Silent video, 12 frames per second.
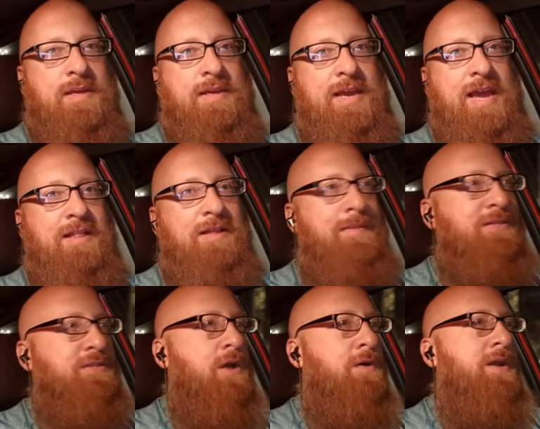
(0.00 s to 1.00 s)
Caleb, how's it
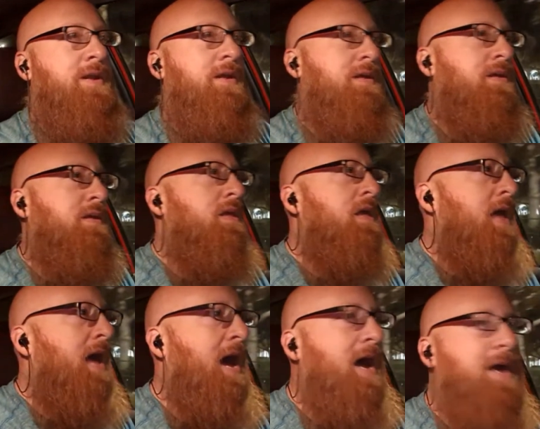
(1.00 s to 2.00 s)
going?
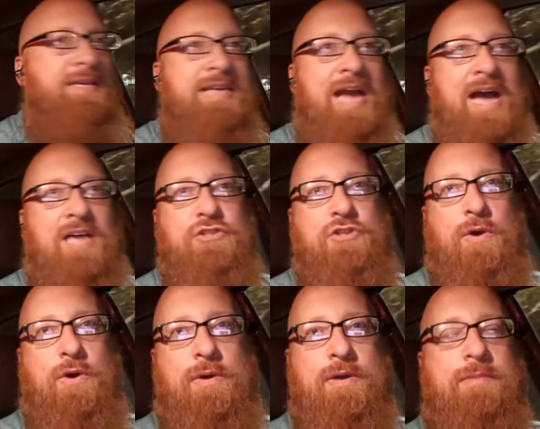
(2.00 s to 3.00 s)
Yeah,
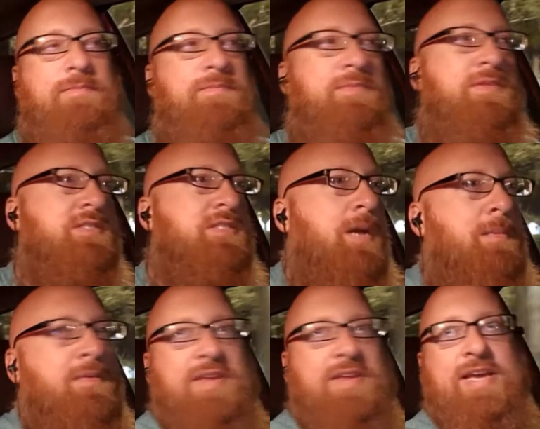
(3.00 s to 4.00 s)
so some
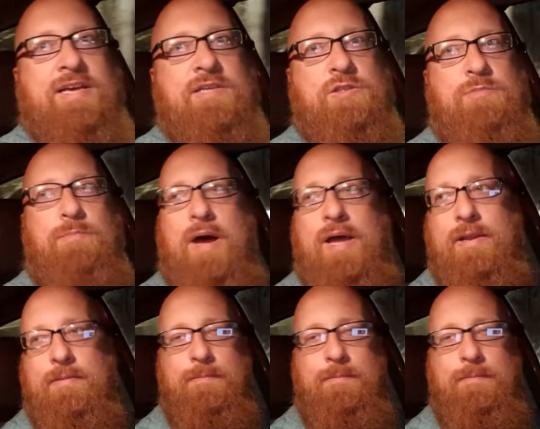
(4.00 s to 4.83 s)
of it is, but